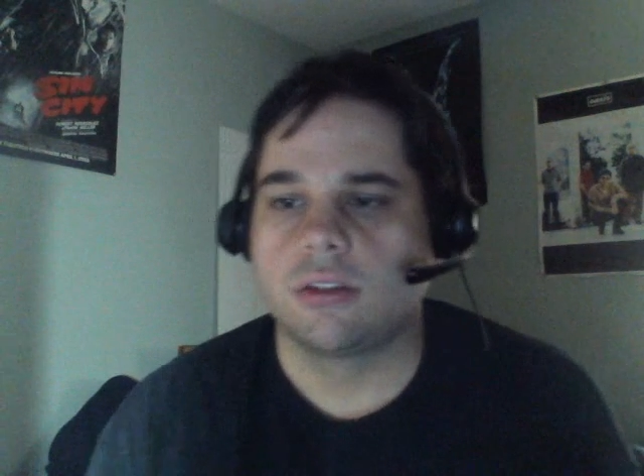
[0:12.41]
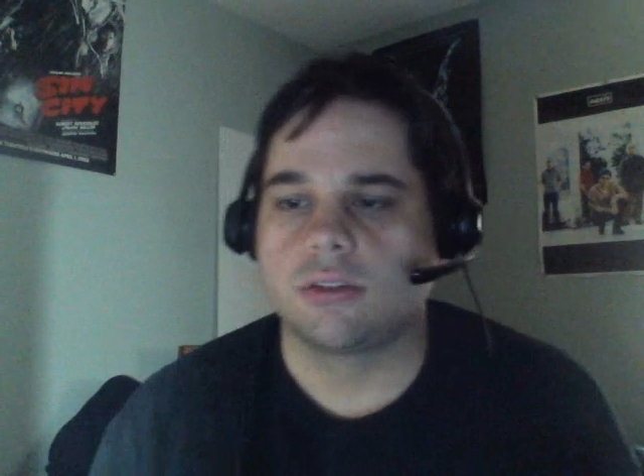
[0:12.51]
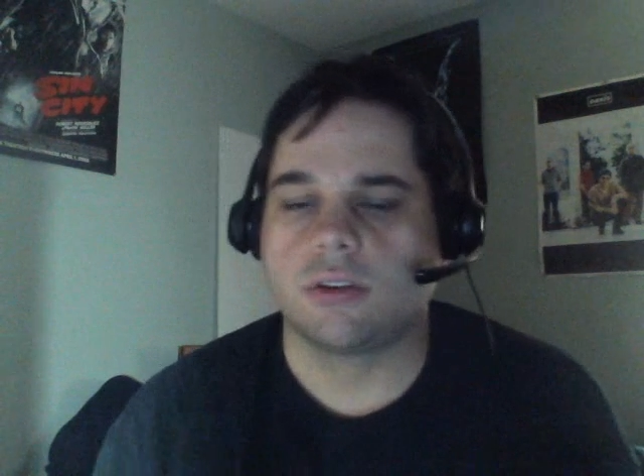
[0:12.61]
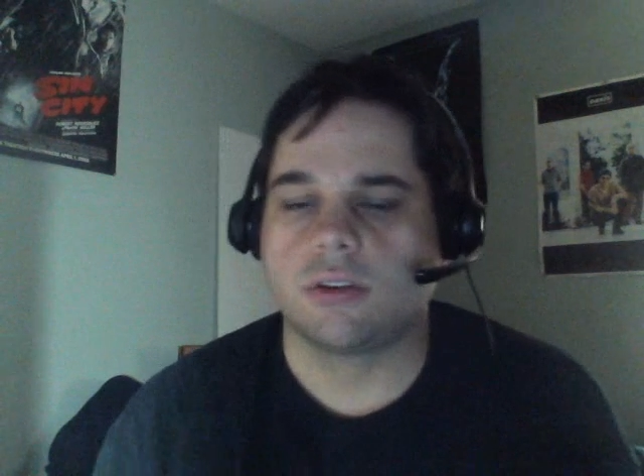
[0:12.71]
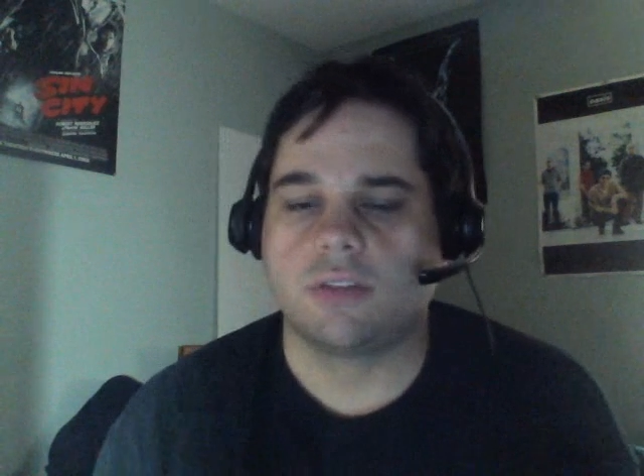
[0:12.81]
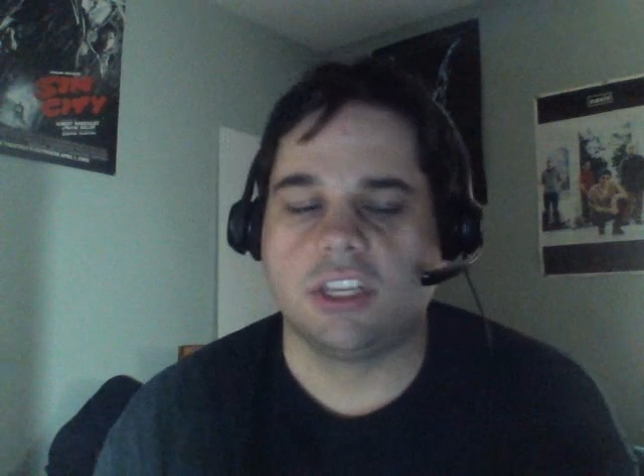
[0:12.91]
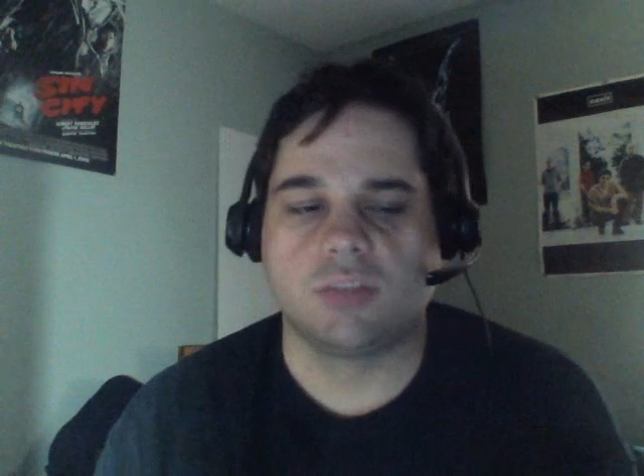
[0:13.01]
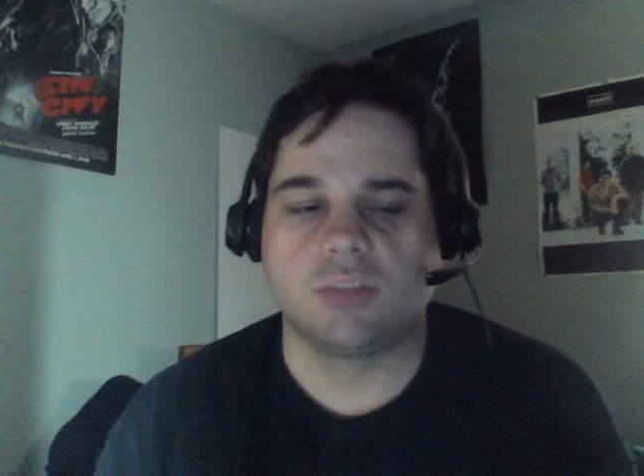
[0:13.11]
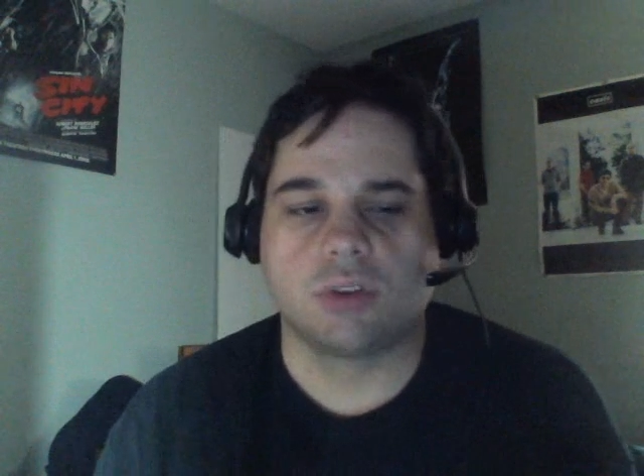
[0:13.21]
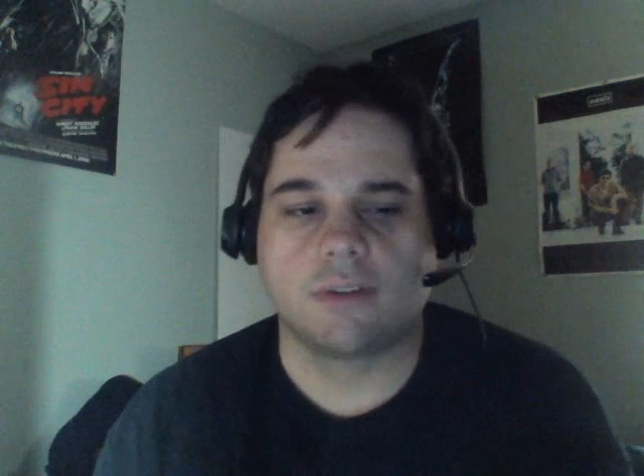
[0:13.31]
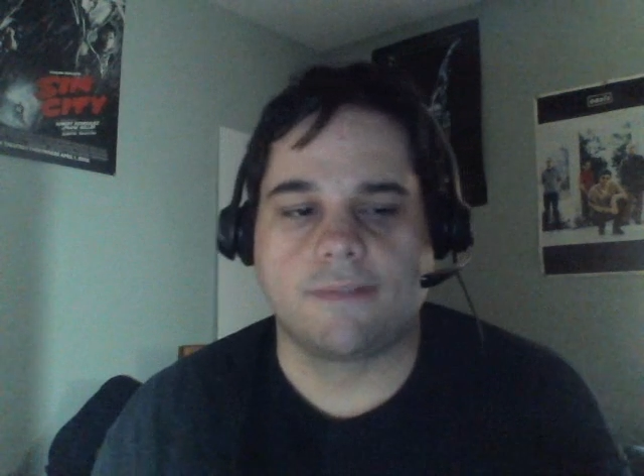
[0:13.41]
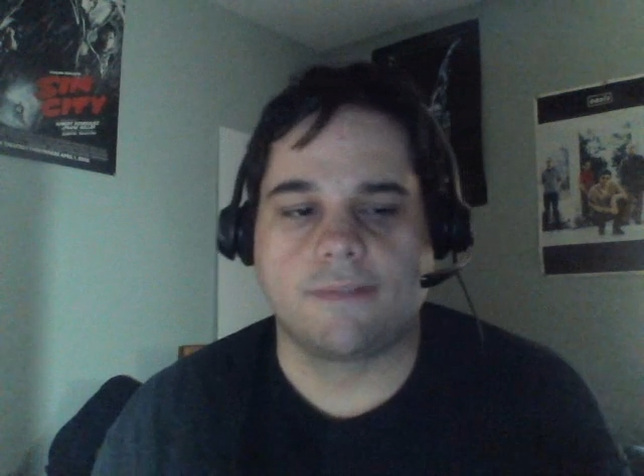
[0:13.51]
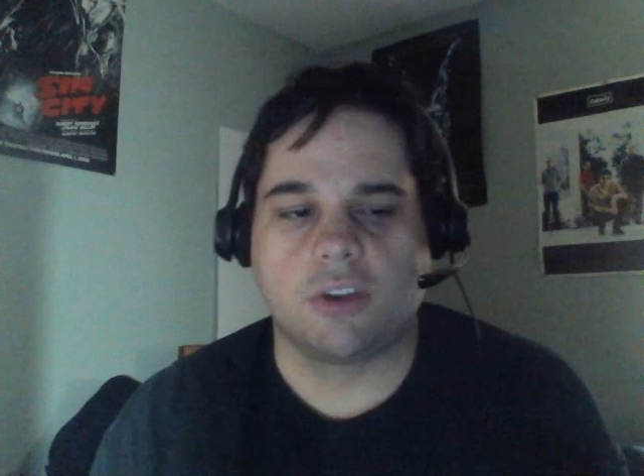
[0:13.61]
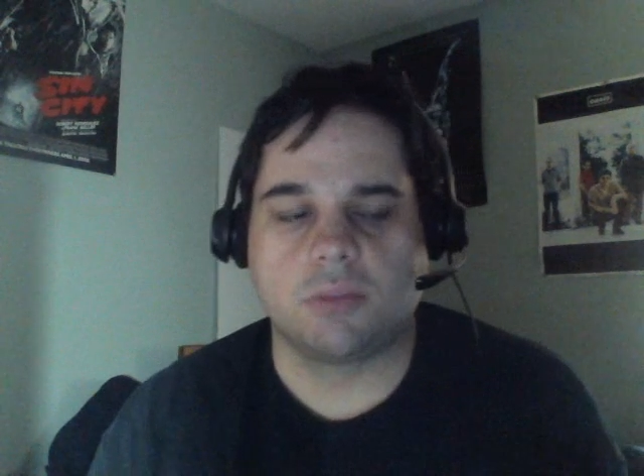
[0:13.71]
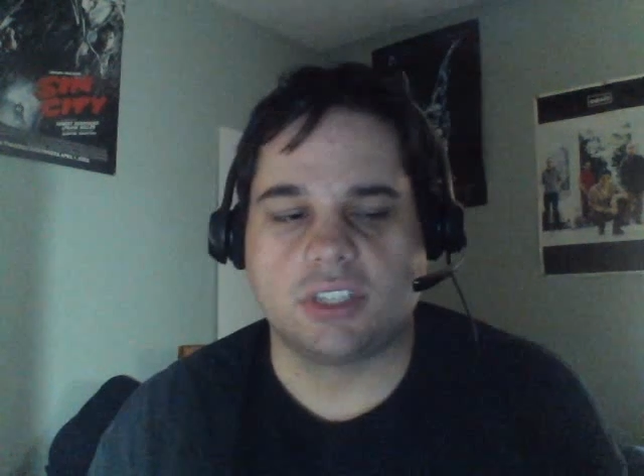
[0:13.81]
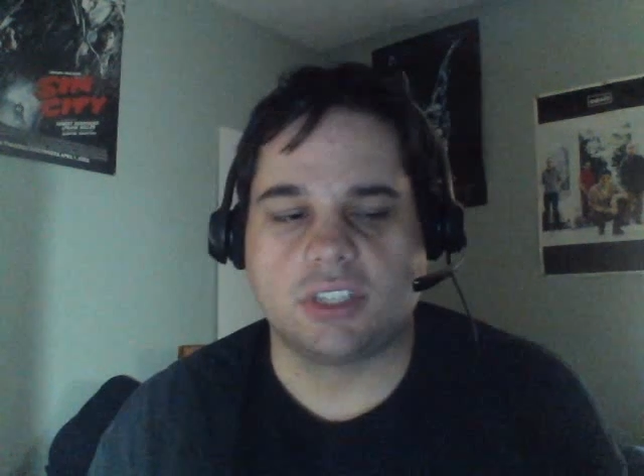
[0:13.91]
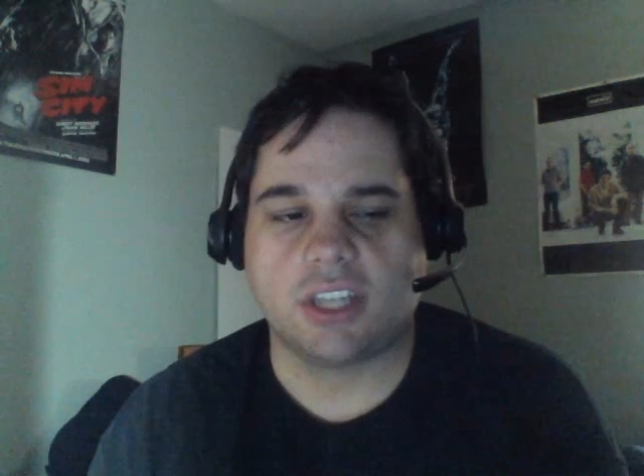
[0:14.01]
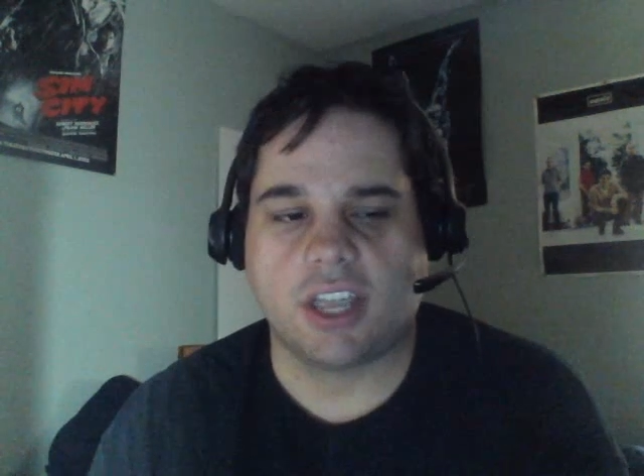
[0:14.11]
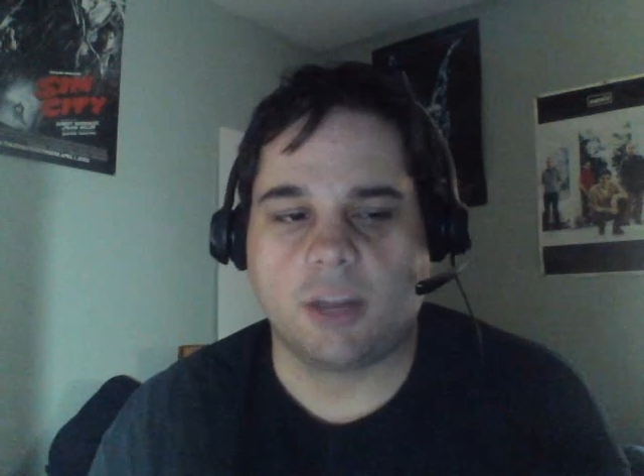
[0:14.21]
So these were films that